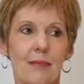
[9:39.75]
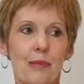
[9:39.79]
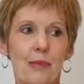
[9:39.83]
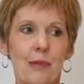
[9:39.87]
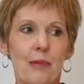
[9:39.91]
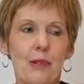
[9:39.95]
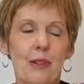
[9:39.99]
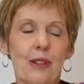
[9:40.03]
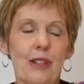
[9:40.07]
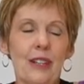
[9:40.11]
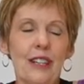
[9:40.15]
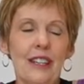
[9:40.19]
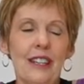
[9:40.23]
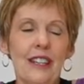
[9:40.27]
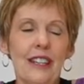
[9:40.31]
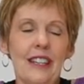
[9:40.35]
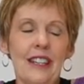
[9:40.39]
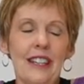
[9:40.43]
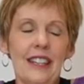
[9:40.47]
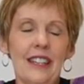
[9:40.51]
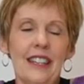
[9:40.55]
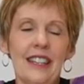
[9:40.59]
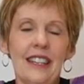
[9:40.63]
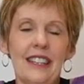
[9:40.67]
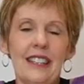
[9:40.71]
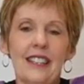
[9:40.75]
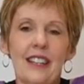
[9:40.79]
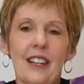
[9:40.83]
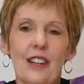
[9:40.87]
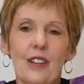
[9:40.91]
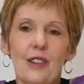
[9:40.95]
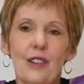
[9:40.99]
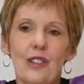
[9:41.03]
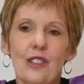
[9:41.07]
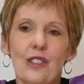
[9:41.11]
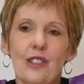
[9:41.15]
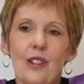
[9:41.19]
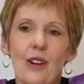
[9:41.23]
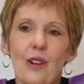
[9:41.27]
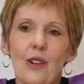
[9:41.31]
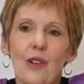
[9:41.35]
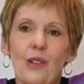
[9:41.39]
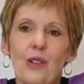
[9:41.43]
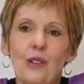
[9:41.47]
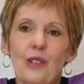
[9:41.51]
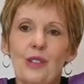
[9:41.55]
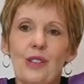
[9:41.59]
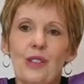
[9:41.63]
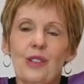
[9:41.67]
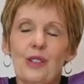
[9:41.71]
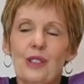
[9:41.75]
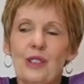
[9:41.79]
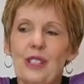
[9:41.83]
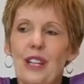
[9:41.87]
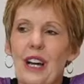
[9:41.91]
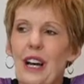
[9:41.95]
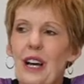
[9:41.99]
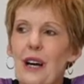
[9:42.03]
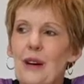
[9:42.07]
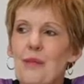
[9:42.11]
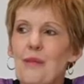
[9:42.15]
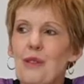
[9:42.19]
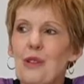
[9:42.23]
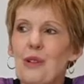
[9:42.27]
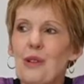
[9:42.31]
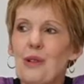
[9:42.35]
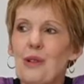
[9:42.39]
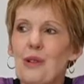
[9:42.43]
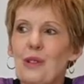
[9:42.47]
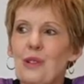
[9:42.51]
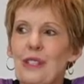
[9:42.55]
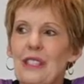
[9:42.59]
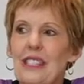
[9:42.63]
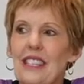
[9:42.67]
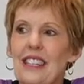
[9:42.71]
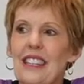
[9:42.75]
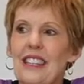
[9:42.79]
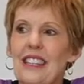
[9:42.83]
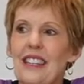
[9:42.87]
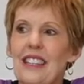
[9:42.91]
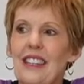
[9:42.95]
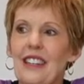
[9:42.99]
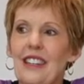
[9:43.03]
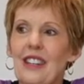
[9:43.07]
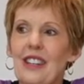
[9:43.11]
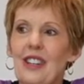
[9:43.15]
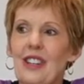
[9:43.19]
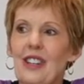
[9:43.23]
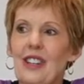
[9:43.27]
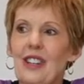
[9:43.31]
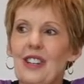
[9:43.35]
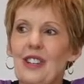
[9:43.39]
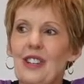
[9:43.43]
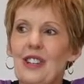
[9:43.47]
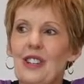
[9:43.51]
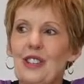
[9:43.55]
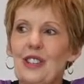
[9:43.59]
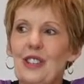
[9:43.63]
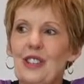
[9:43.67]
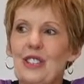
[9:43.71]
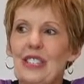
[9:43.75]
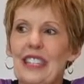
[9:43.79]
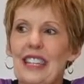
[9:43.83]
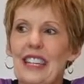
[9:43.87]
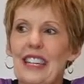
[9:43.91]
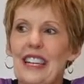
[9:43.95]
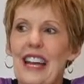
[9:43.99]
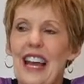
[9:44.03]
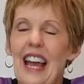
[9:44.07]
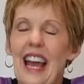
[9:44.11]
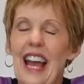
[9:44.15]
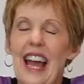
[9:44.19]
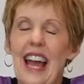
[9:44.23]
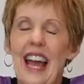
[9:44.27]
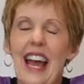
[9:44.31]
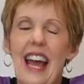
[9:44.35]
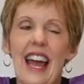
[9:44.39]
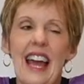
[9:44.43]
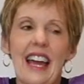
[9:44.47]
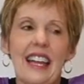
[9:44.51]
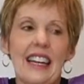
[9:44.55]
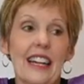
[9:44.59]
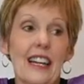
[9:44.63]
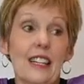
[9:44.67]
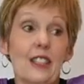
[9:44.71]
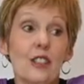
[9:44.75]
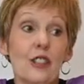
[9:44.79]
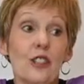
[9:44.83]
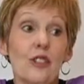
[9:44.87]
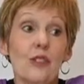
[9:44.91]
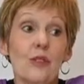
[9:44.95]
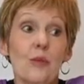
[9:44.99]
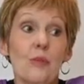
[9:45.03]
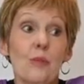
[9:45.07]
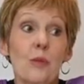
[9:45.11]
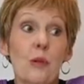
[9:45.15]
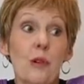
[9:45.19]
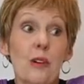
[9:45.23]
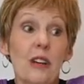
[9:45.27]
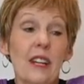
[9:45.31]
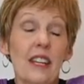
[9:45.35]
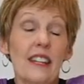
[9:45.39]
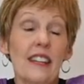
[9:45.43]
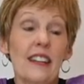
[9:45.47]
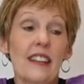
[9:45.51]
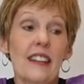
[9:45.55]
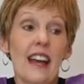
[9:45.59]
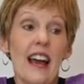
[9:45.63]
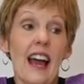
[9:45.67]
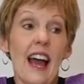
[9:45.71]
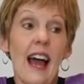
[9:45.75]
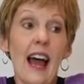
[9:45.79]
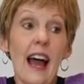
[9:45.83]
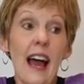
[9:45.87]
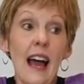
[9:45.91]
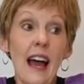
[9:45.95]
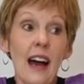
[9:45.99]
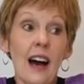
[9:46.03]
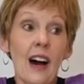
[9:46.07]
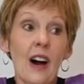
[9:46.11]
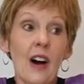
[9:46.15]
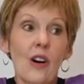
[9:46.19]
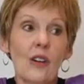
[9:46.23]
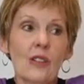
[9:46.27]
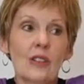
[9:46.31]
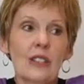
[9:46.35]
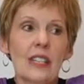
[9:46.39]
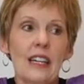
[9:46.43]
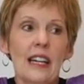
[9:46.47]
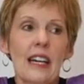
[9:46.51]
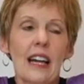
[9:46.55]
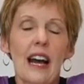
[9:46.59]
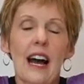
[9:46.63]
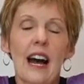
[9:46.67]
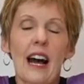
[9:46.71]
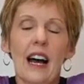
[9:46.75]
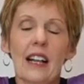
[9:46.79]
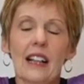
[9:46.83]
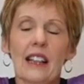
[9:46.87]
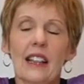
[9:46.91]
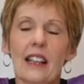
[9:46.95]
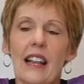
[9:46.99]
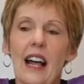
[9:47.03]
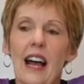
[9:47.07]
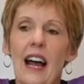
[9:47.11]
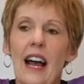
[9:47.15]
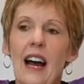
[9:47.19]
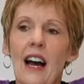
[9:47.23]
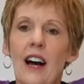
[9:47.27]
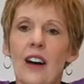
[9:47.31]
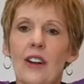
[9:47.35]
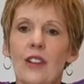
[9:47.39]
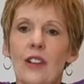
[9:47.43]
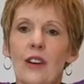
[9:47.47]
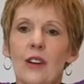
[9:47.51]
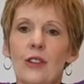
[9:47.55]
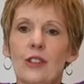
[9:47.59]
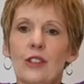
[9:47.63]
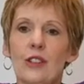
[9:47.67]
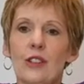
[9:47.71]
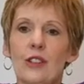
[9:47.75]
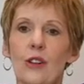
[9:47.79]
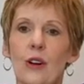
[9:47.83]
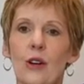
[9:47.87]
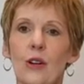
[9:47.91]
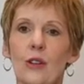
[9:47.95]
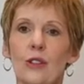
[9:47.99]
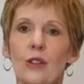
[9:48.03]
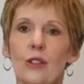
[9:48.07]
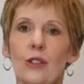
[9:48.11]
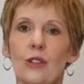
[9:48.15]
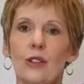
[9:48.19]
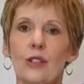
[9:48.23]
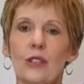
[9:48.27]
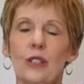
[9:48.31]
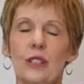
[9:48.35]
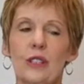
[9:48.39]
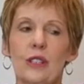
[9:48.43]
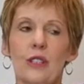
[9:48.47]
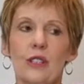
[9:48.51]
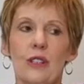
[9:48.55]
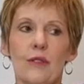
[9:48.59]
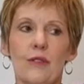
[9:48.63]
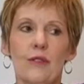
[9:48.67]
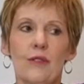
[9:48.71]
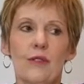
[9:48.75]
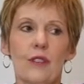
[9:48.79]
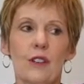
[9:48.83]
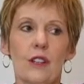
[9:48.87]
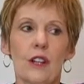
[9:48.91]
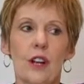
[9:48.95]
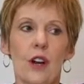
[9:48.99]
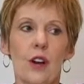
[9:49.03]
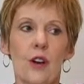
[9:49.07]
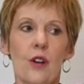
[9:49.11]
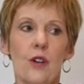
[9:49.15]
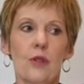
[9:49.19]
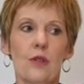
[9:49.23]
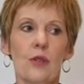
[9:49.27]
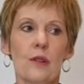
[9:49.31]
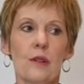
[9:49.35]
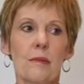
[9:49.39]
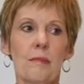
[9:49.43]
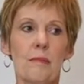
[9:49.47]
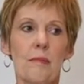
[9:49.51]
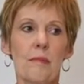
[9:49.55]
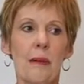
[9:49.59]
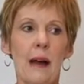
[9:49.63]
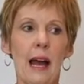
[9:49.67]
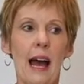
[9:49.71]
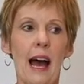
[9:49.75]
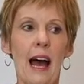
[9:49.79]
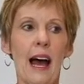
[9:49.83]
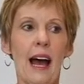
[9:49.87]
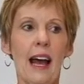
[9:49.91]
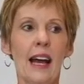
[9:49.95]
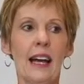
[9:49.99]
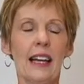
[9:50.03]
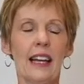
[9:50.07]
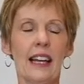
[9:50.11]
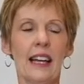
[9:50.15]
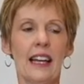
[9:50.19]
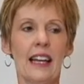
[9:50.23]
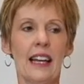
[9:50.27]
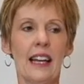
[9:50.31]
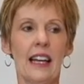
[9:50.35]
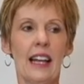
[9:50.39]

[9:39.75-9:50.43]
Bring those shoulders up towards the ears. And as you breathe out, allow those shoulders to float back